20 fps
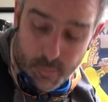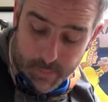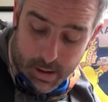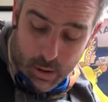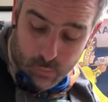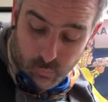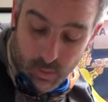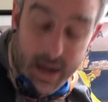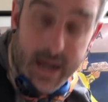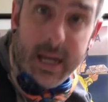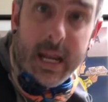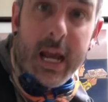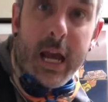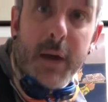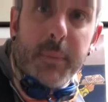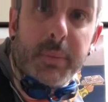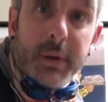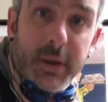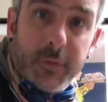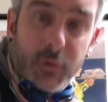my right
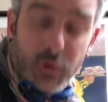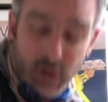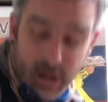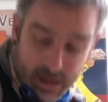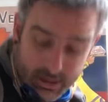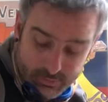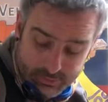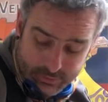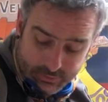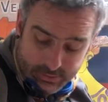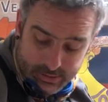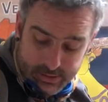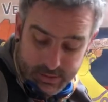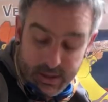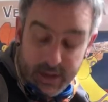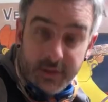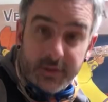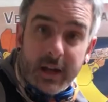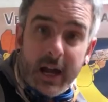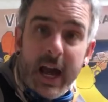hip, if you guys can see
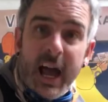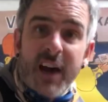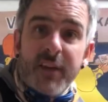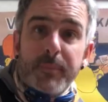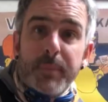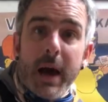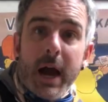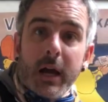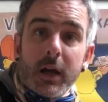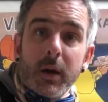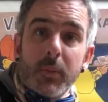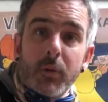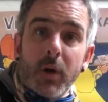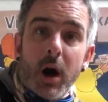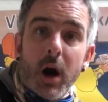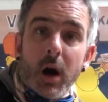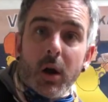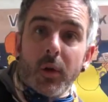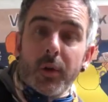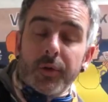this, I have backup
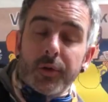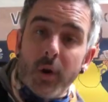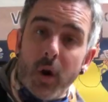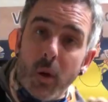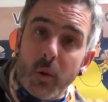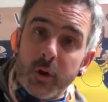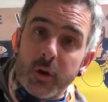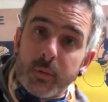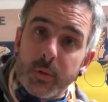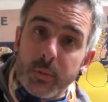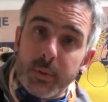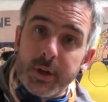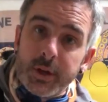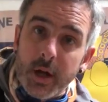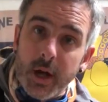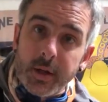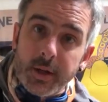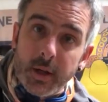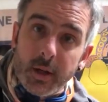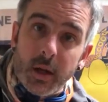goggles. Always be
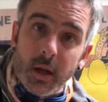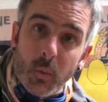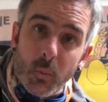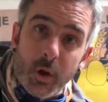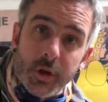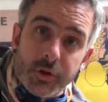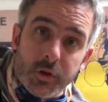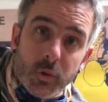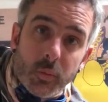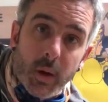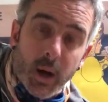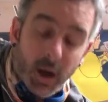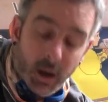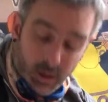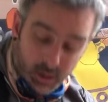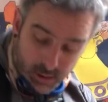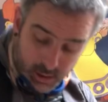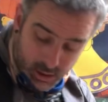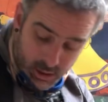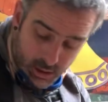redundant in what you wear.
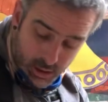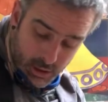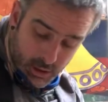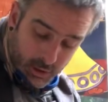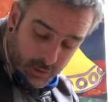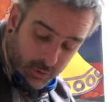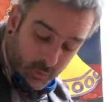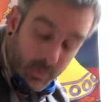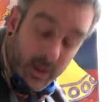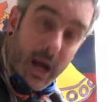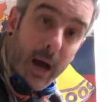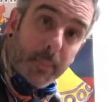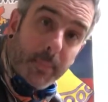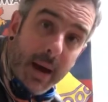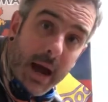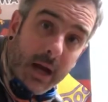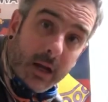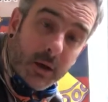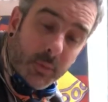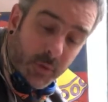So we got
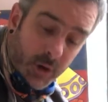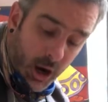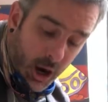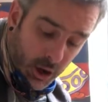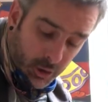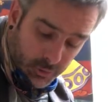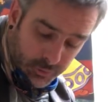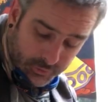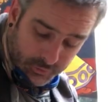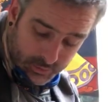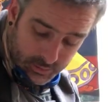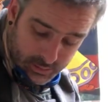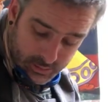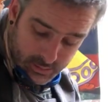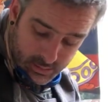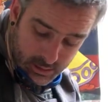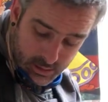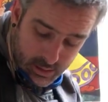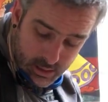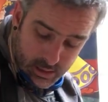backup goggles
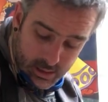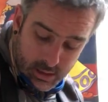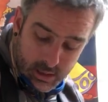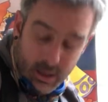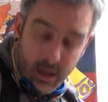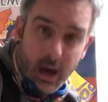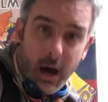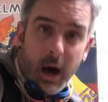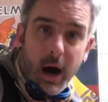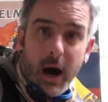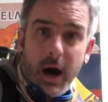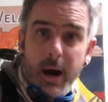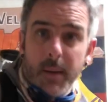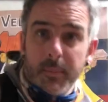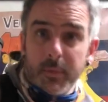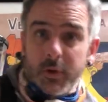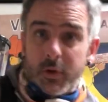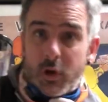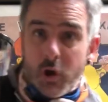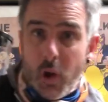
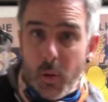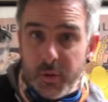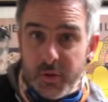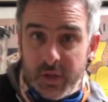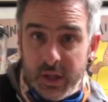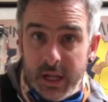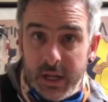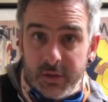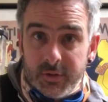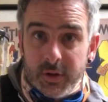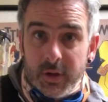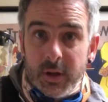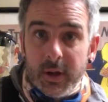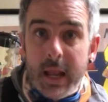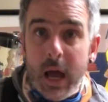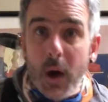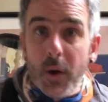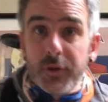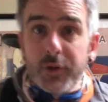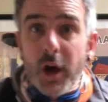to go with these.
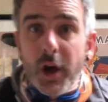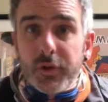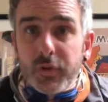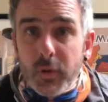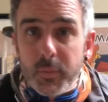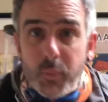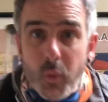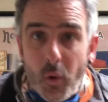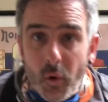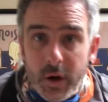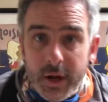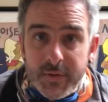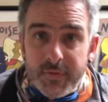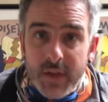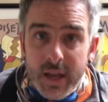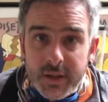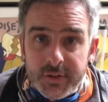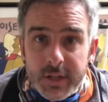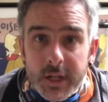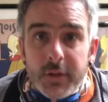Now, it's also important if
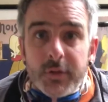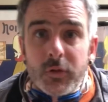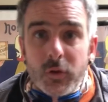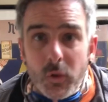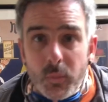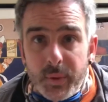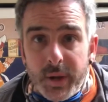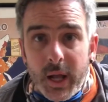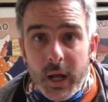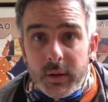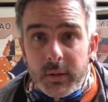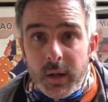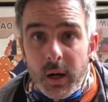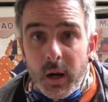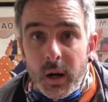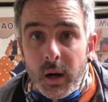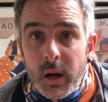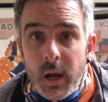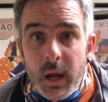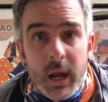things get stupid out
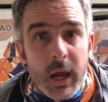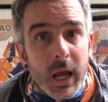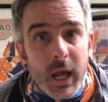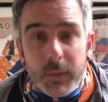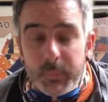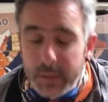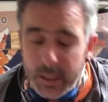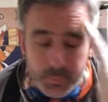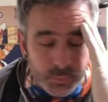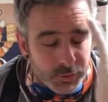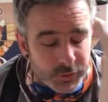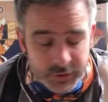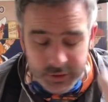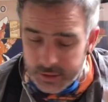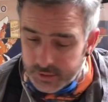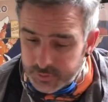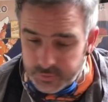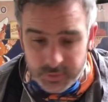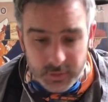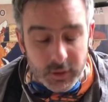there and people
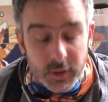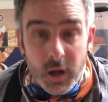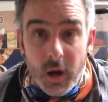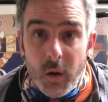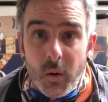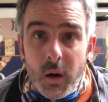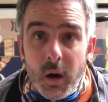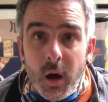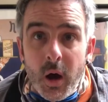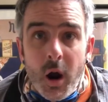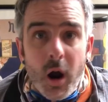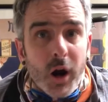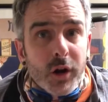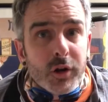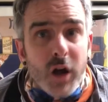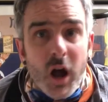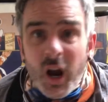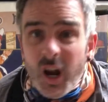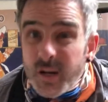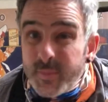just, you know, are
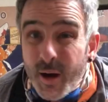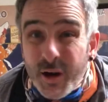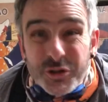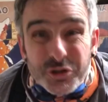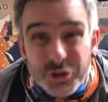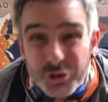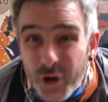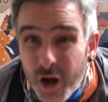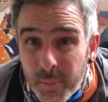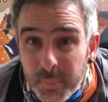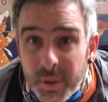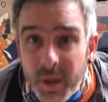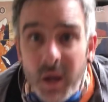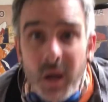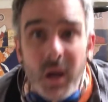talking about Trump,